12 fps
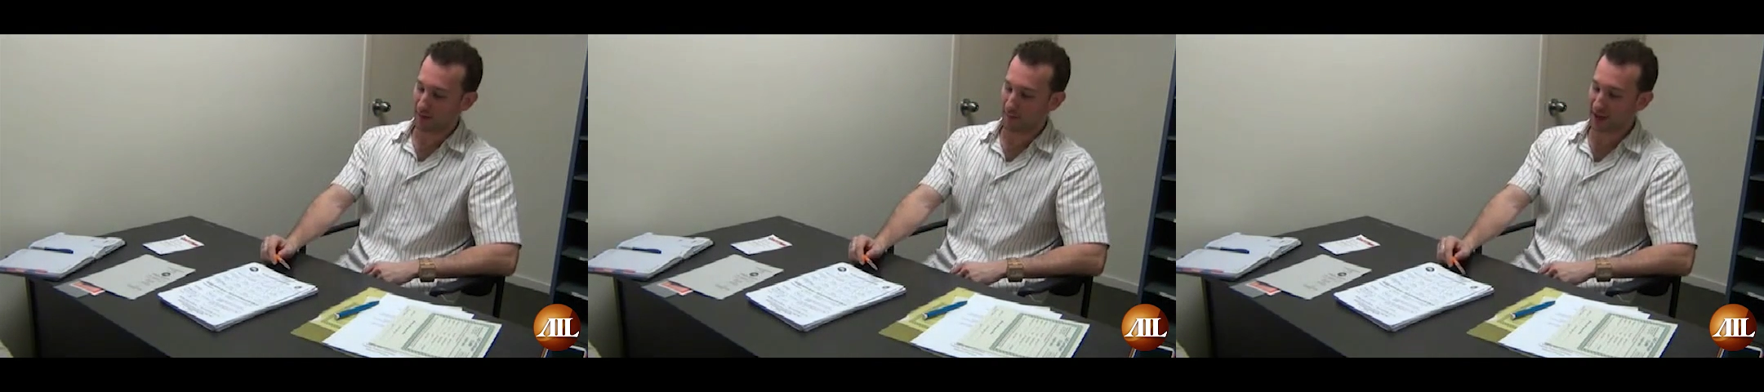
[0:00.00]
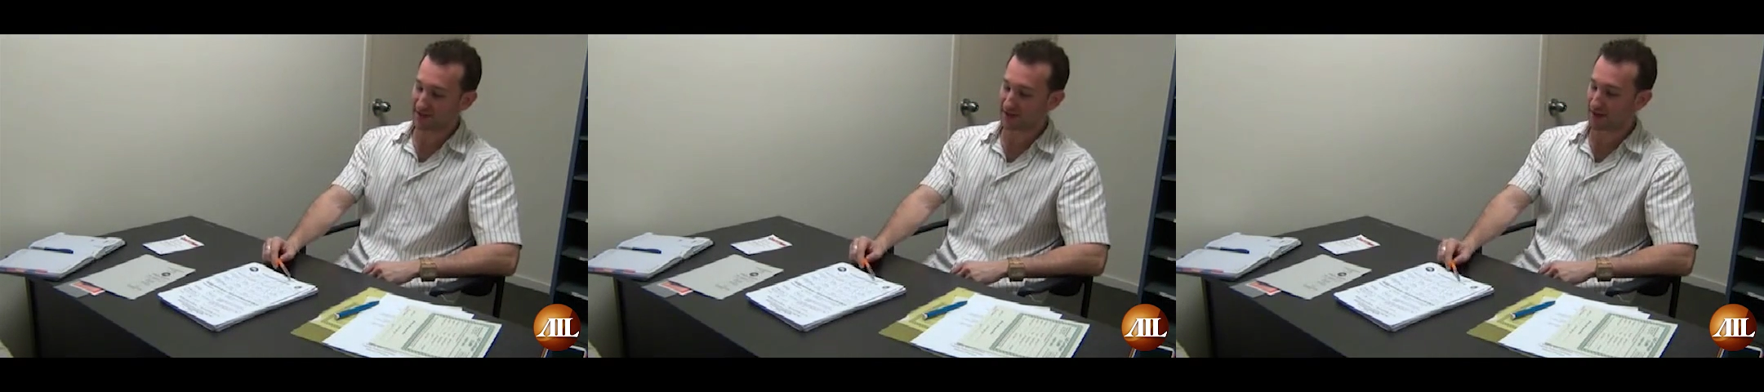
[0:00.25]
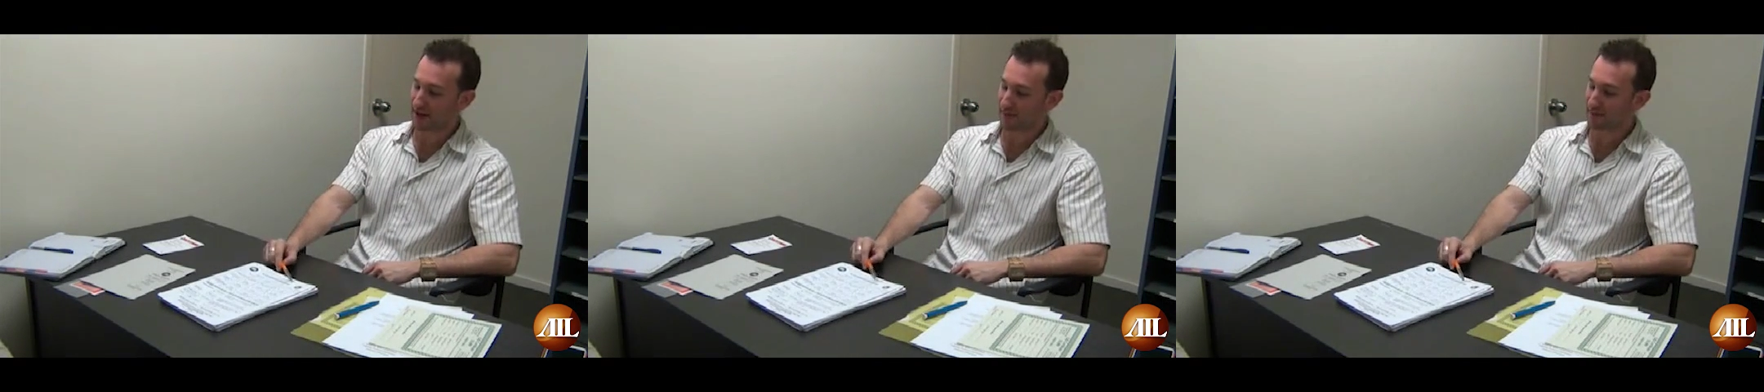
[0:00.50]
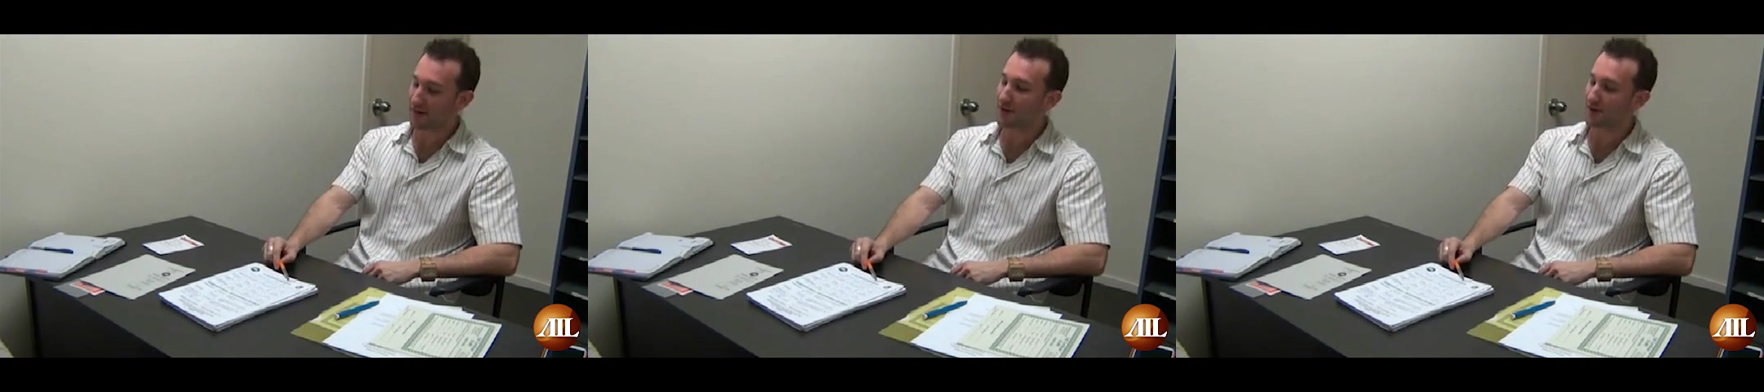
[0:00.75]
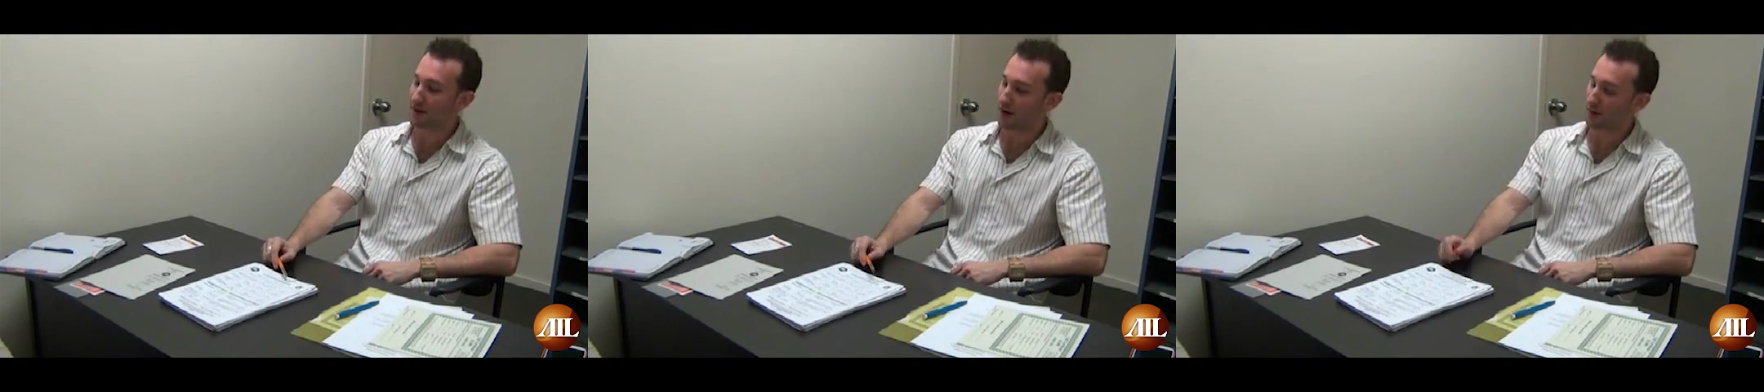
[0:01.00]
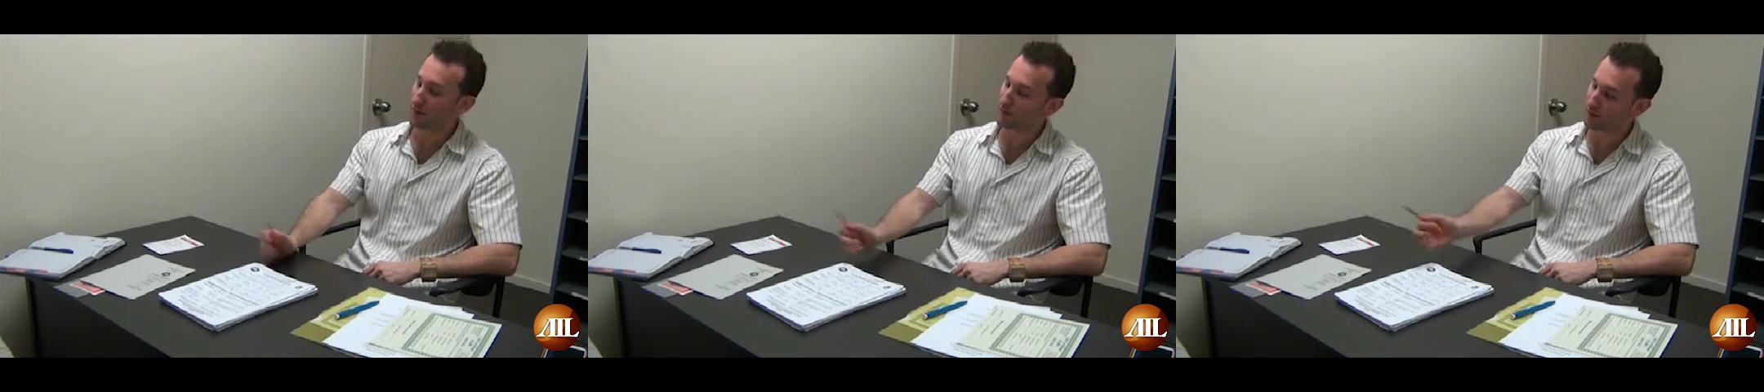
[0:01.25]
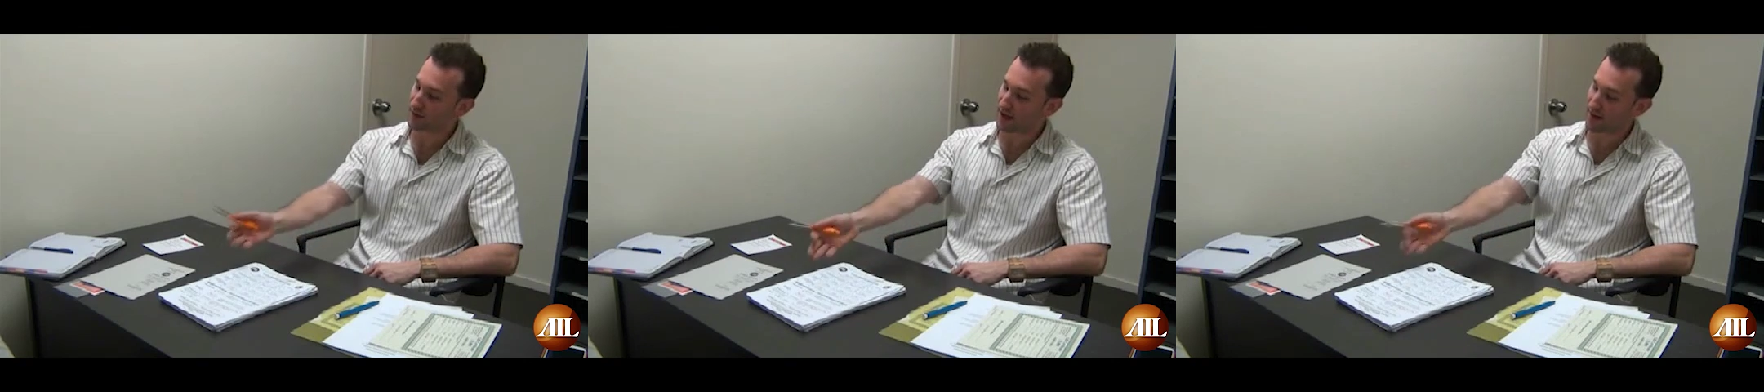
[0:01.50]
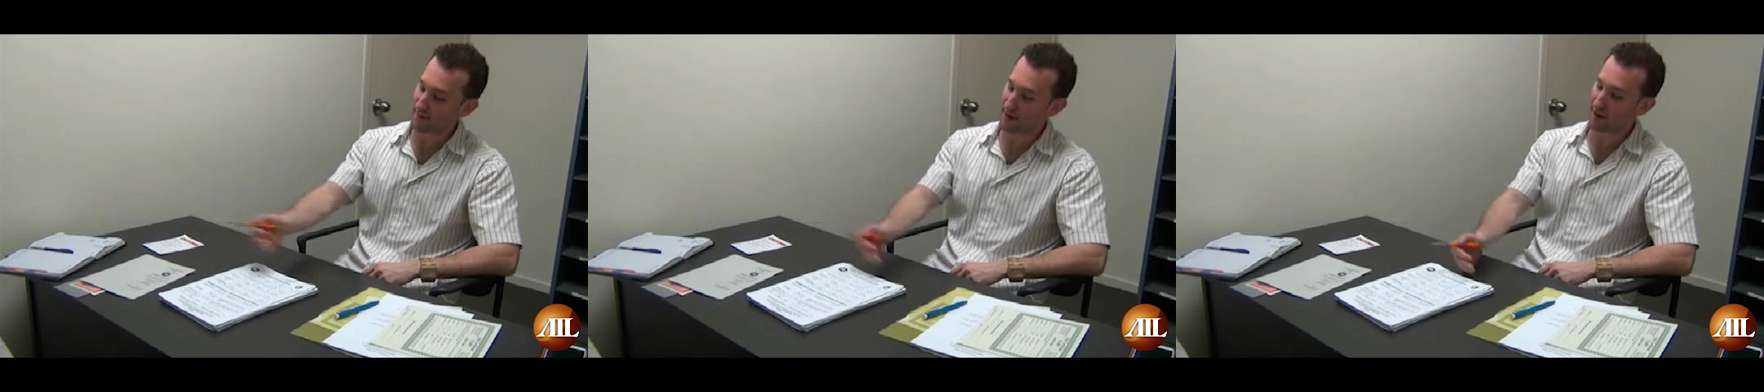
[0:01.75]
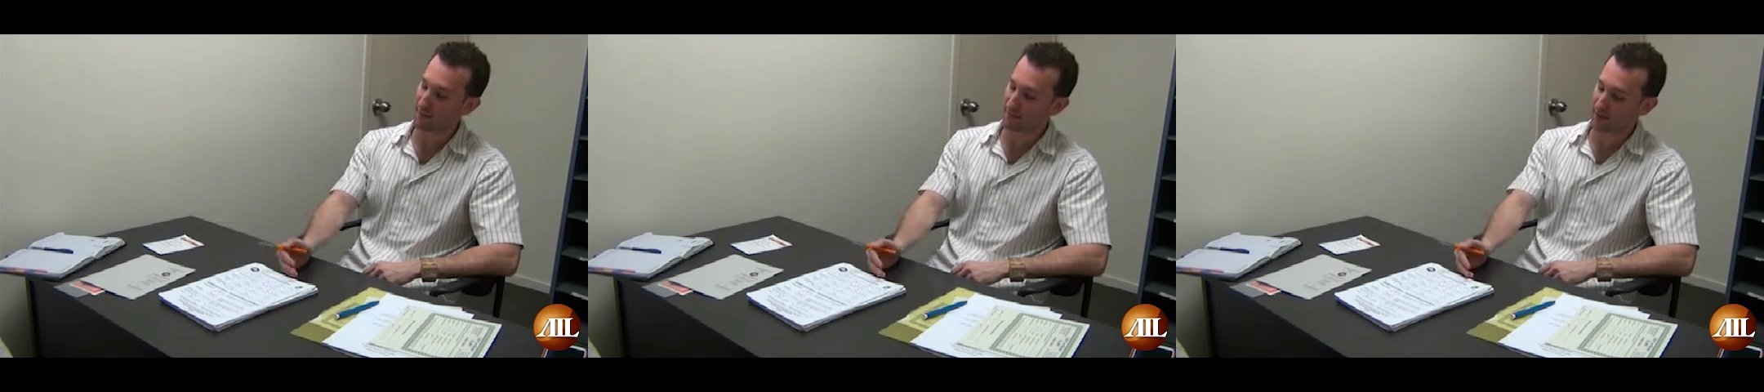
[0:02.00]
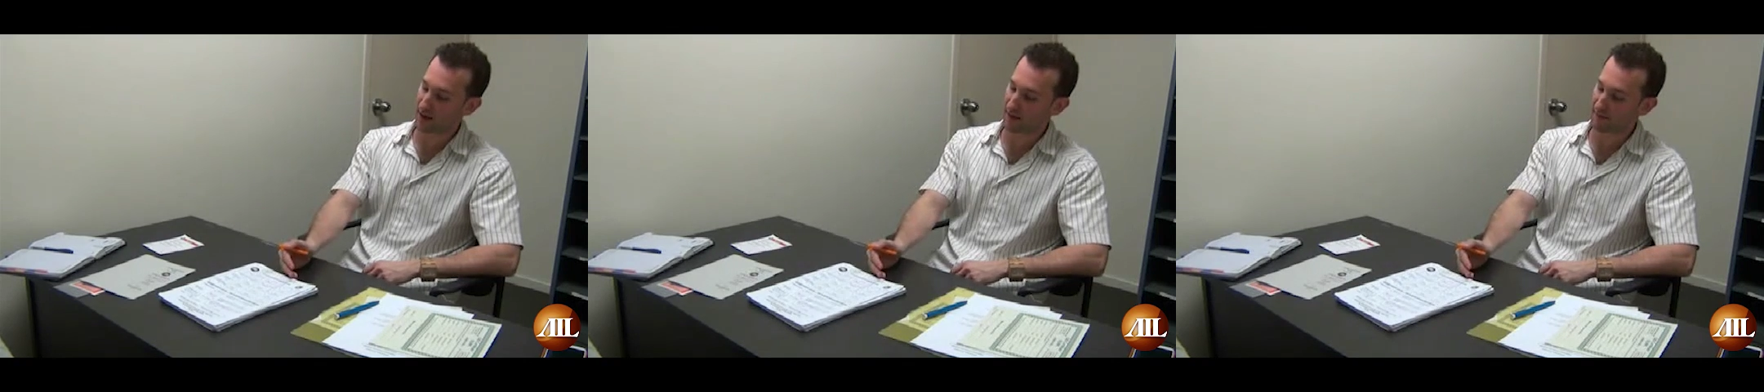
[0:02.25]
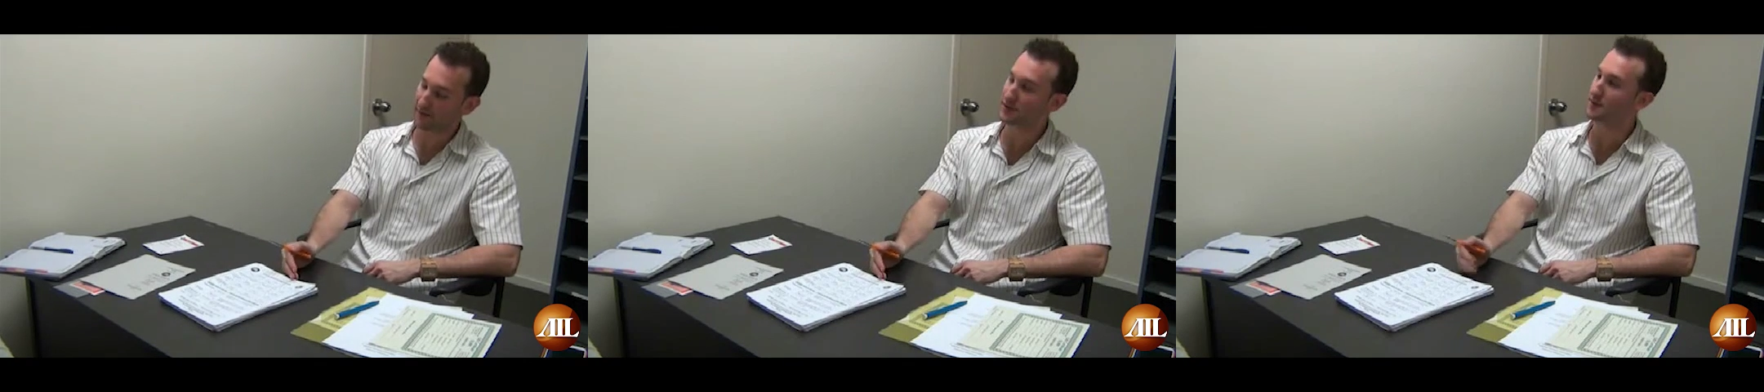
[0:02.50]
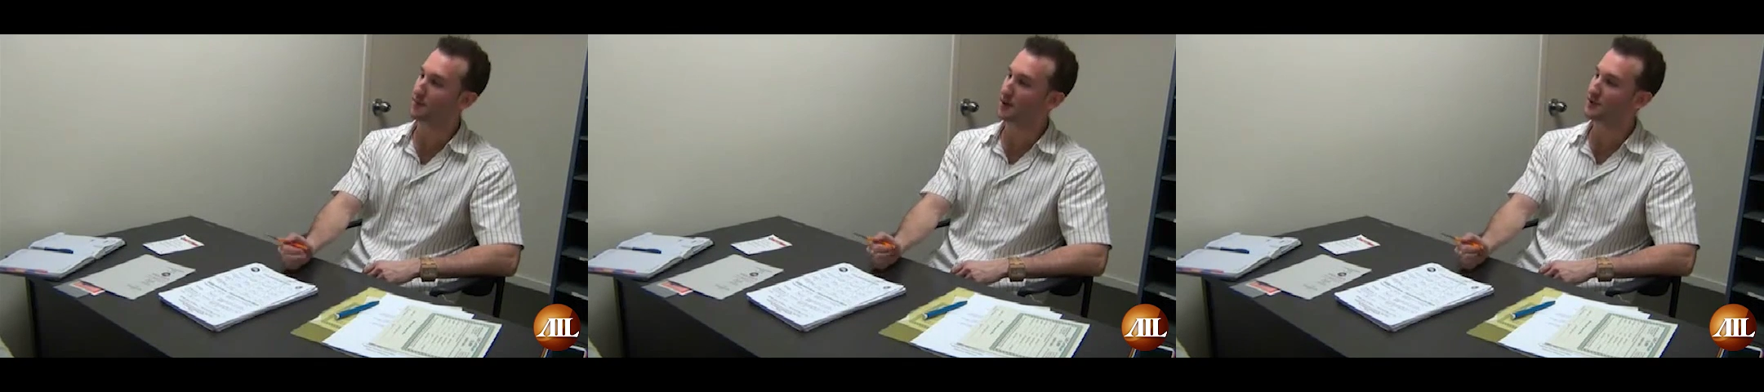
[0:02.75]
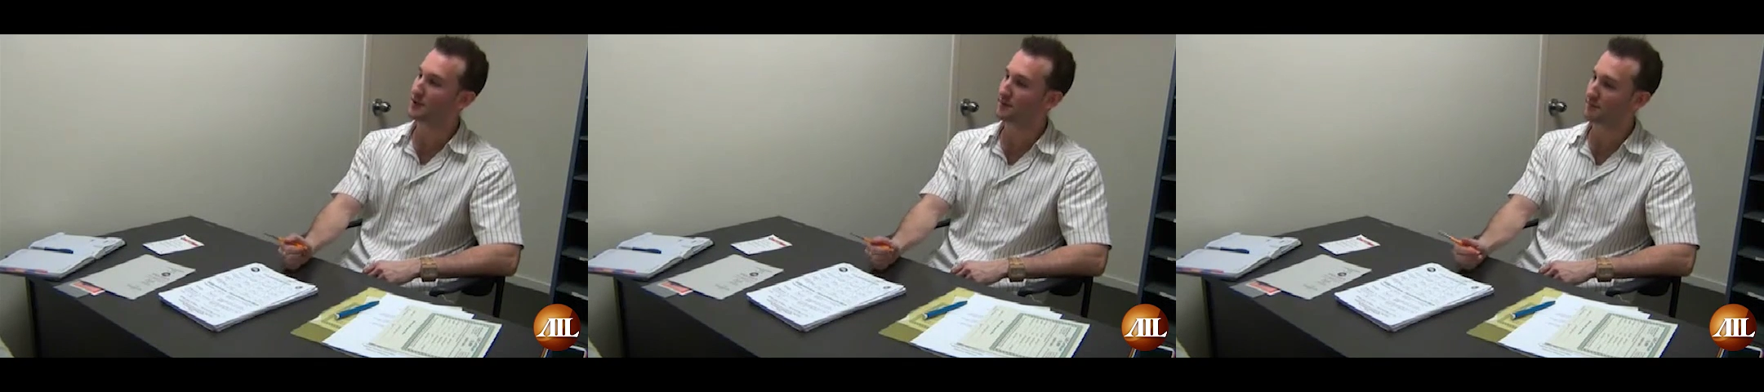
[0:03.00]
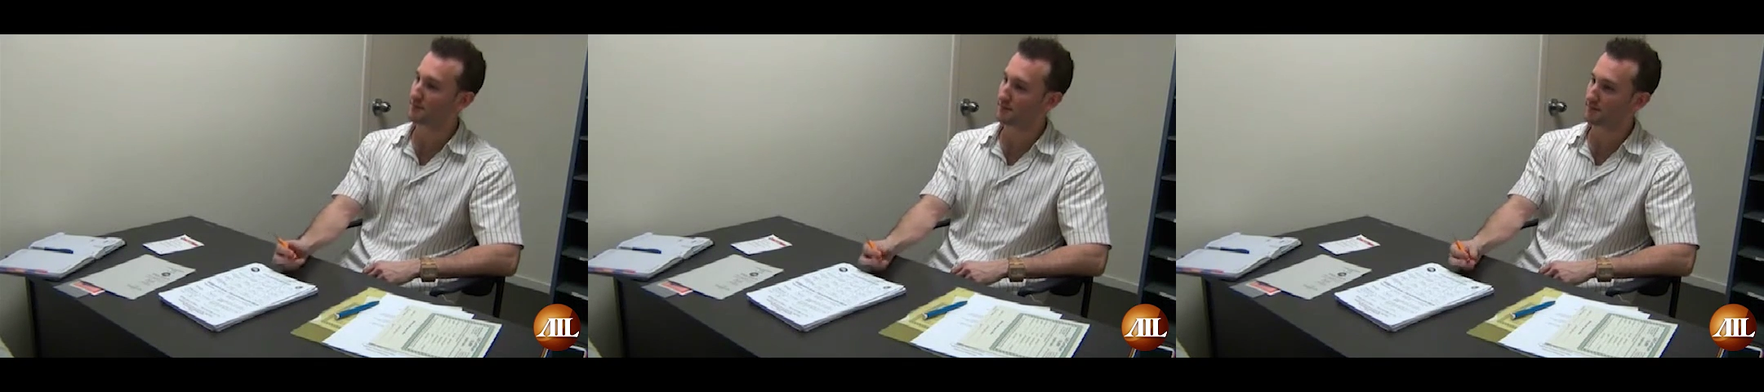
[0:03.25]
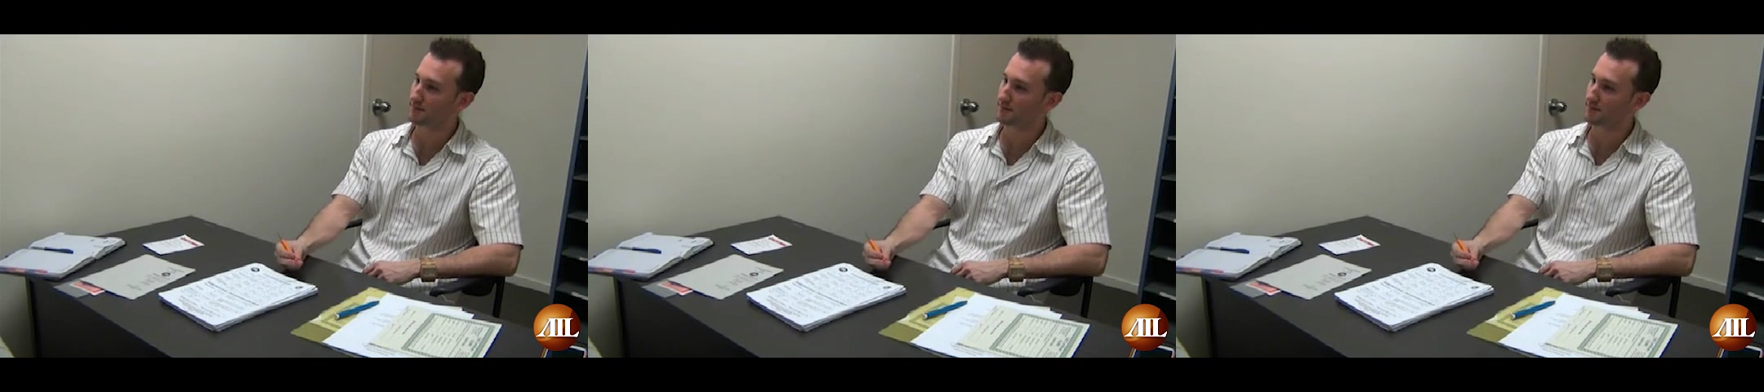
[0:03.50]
based on that figure though, would that amount fit your budget?